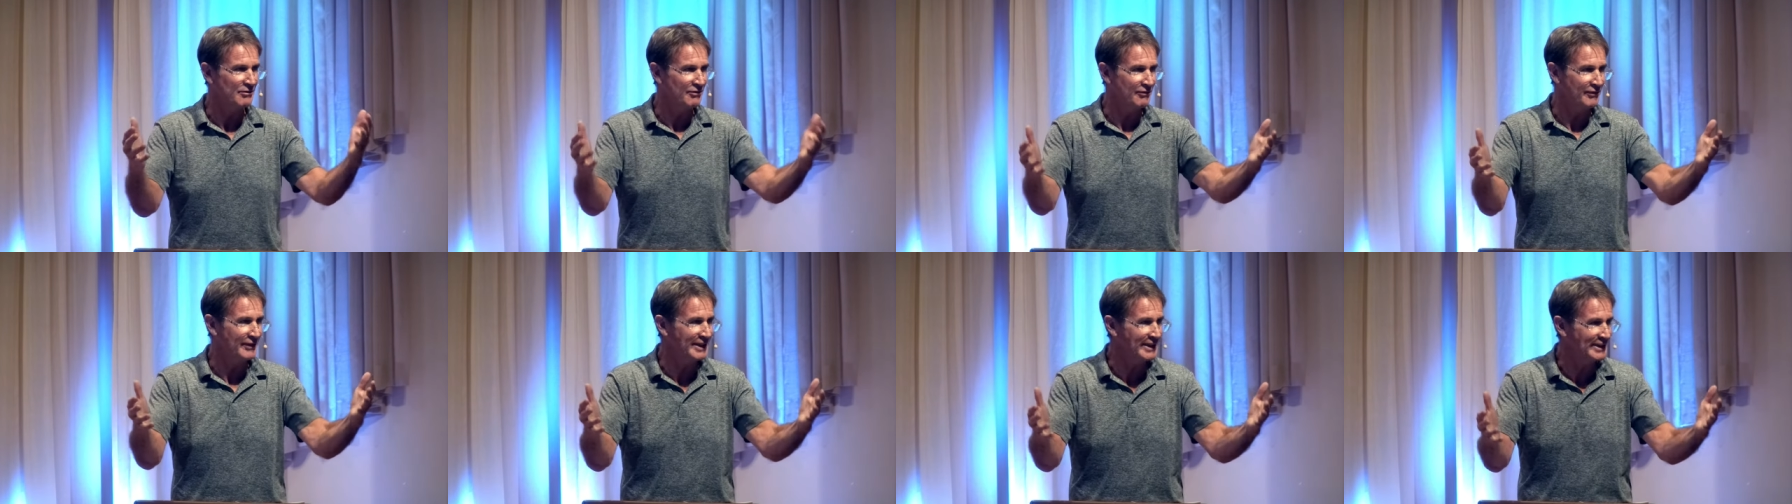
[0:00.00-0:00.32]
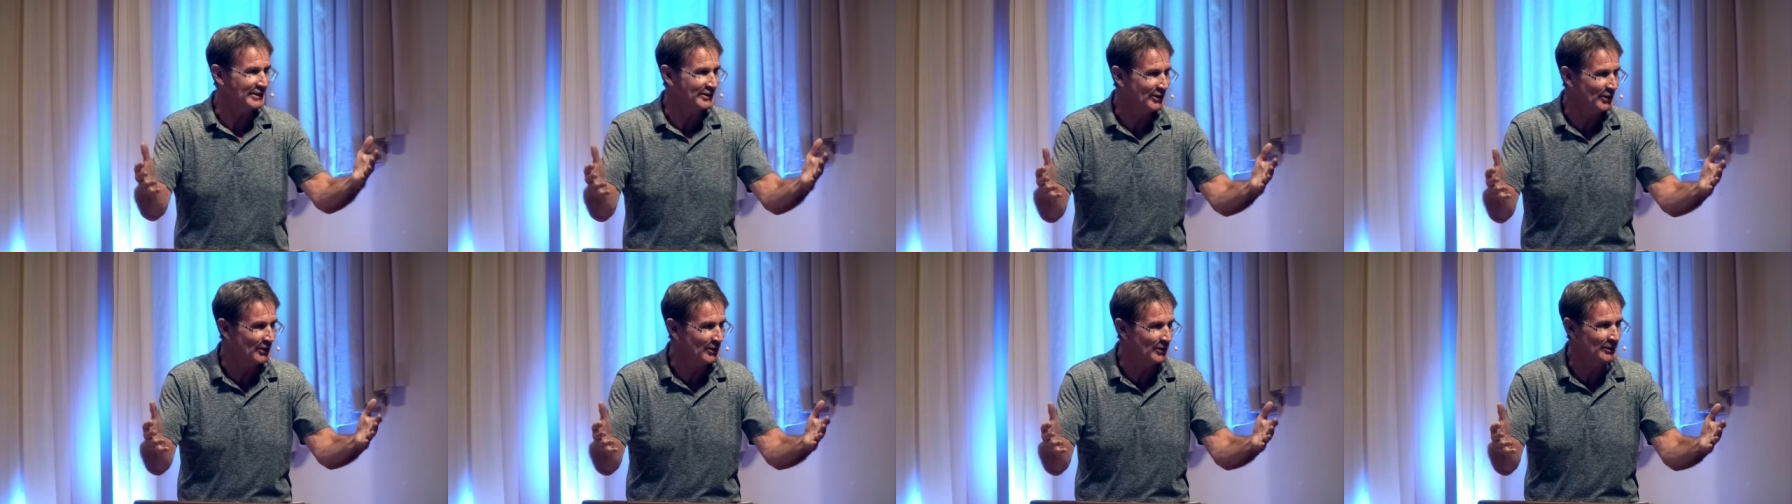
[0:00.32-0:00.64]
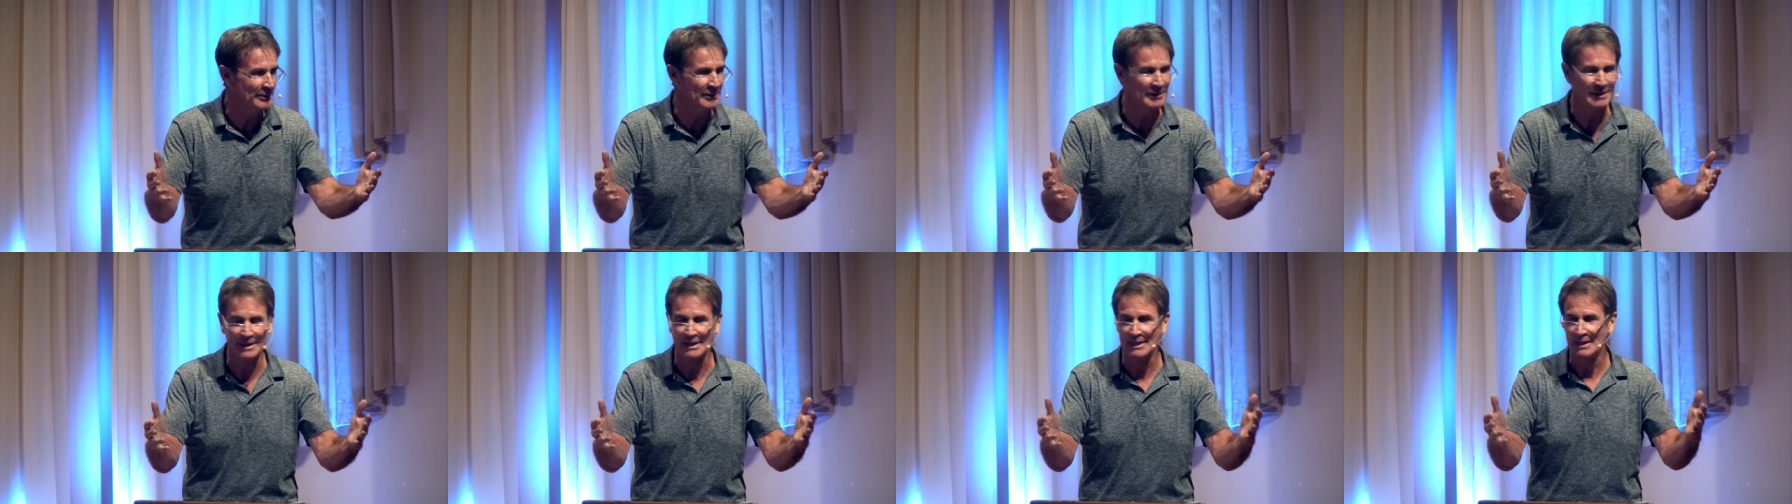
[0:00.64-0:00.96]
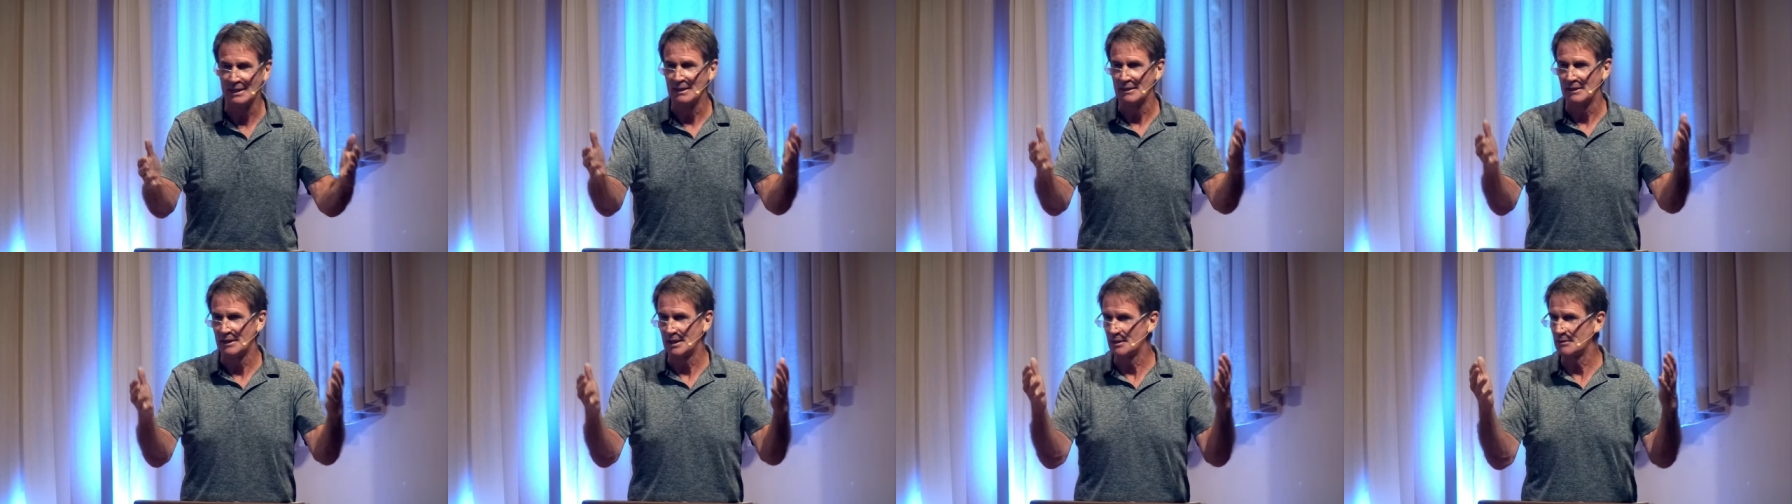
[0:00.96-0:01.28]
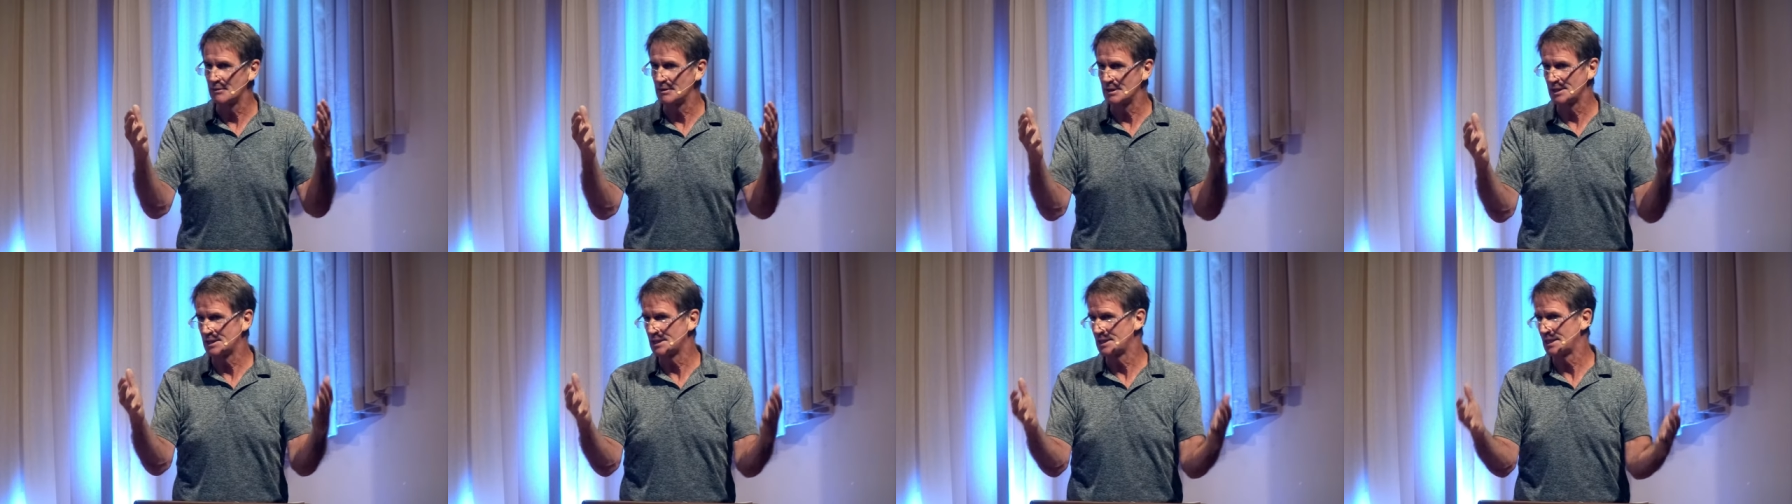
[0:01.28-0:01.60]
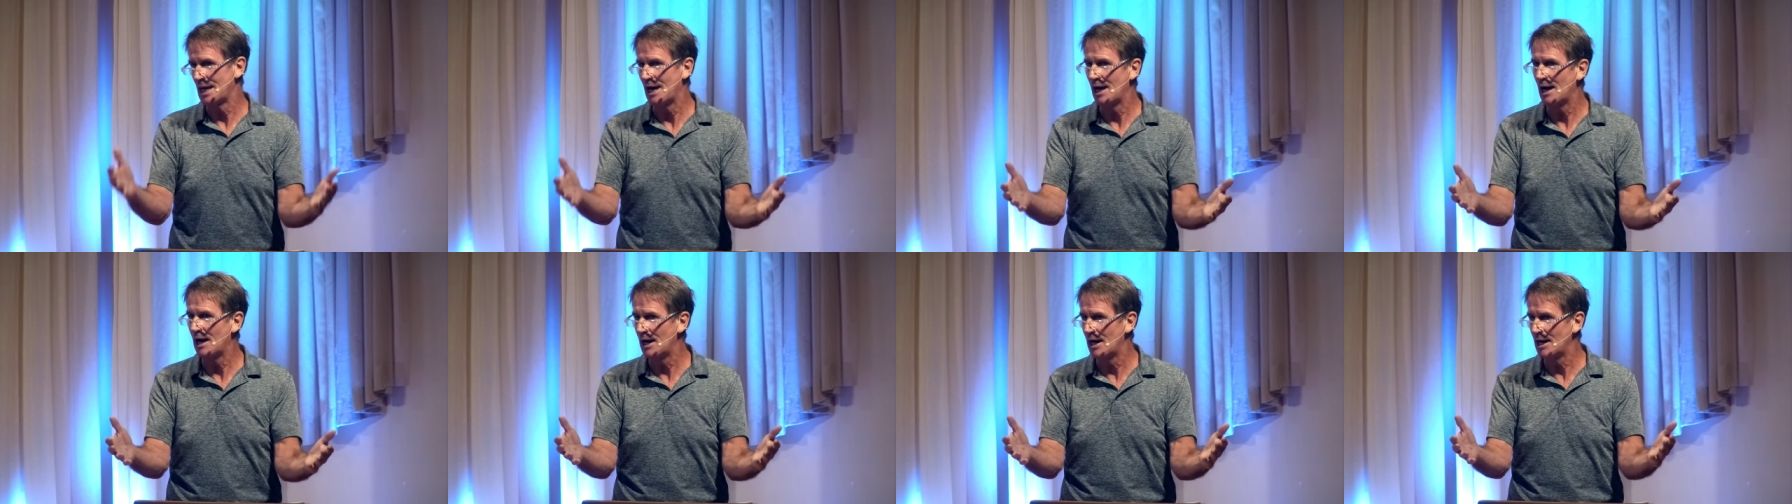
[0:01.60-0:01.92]
finitude there is
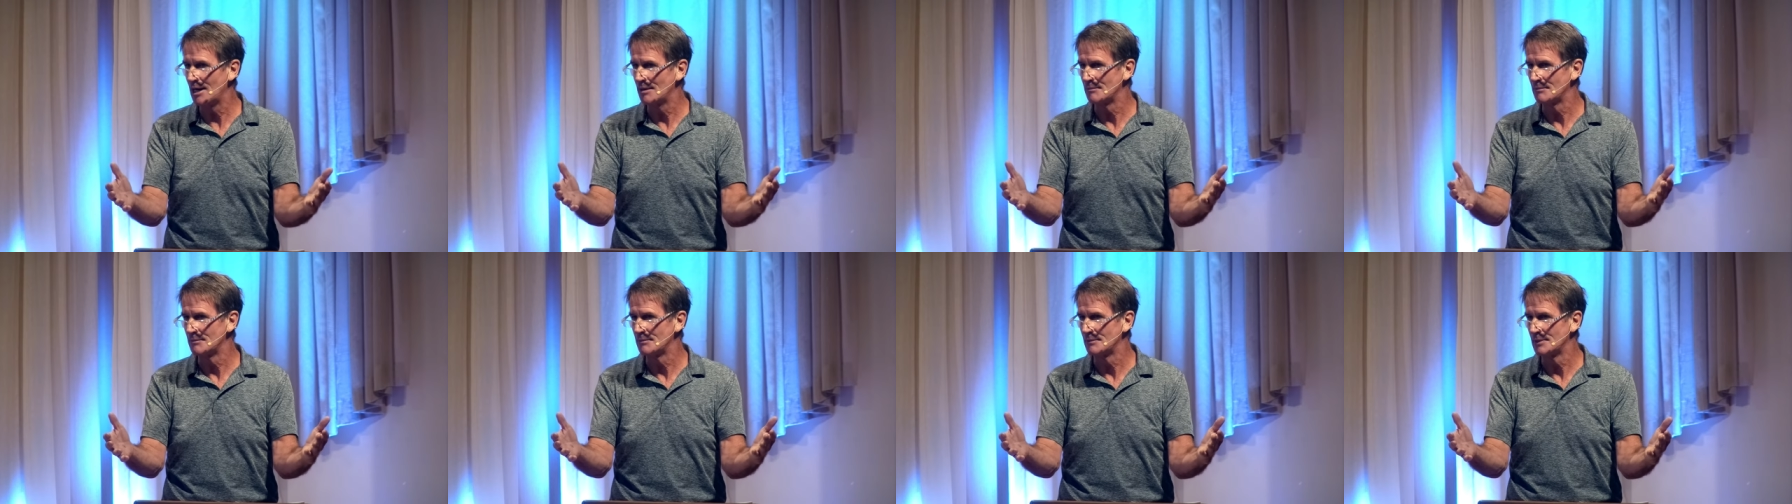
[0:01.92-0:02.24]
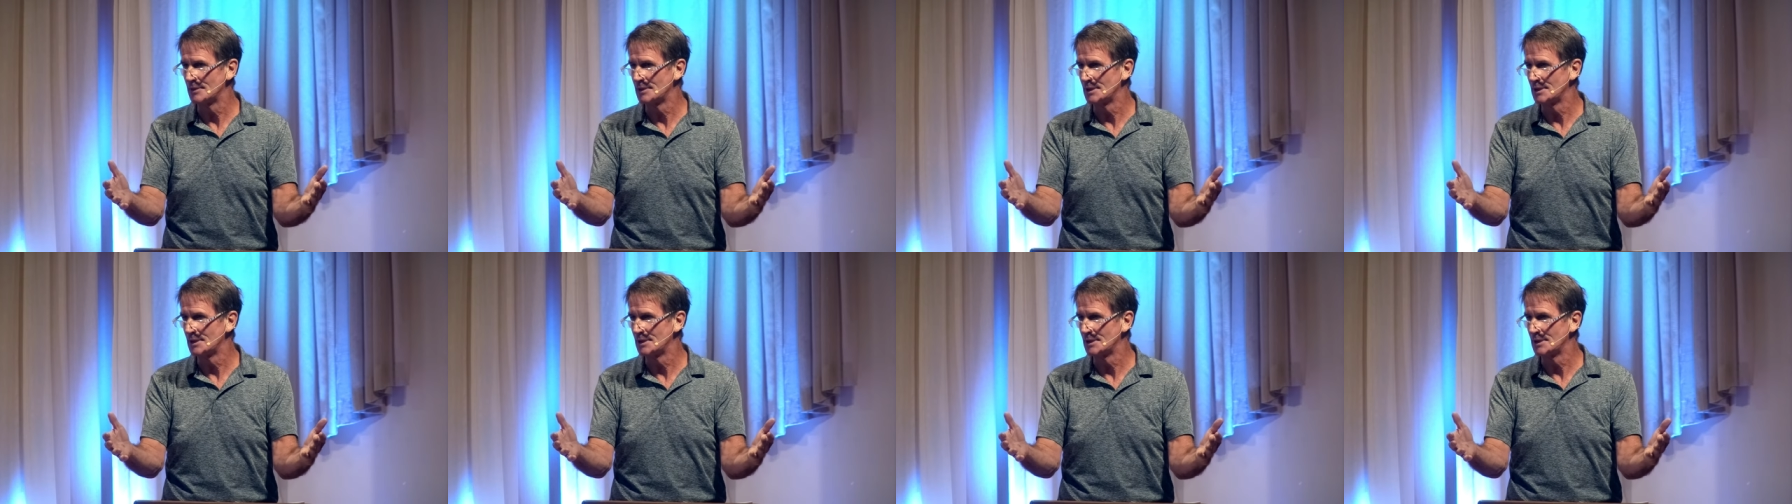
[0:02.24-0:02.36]
time,